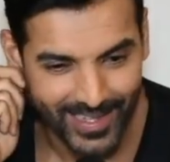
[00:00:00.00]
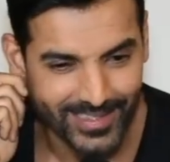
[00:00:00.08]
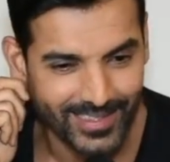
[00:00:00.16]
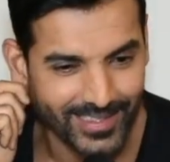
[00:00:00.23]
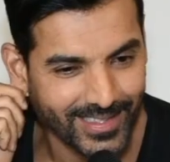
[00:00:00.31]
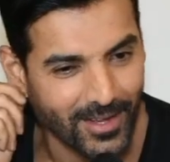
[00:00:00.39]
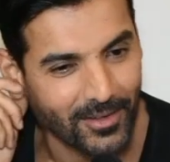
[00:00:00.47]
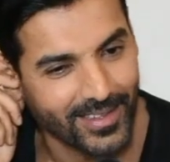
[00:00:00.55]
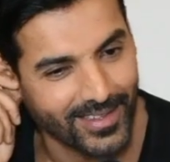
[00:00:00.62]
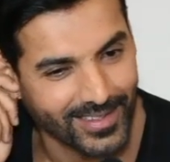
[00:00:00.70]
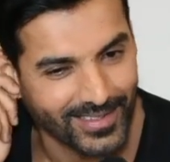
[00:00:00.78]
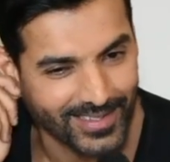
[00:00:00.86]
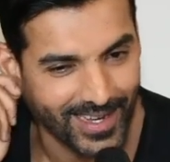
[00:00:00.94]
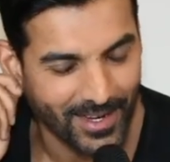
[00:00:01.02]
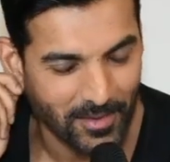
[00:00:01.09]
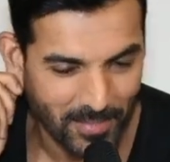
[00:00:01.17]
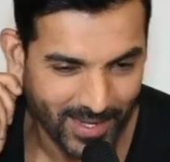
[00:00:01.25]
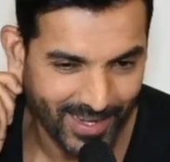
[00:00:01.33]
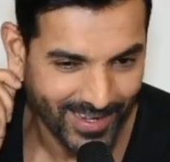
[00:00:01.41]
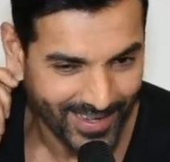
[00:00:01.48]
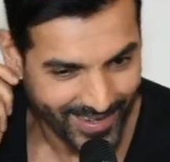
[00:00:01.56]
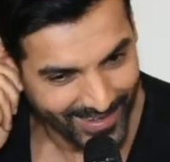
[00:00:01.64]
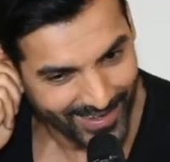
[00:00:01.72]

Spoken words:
that's the South Indian side of me.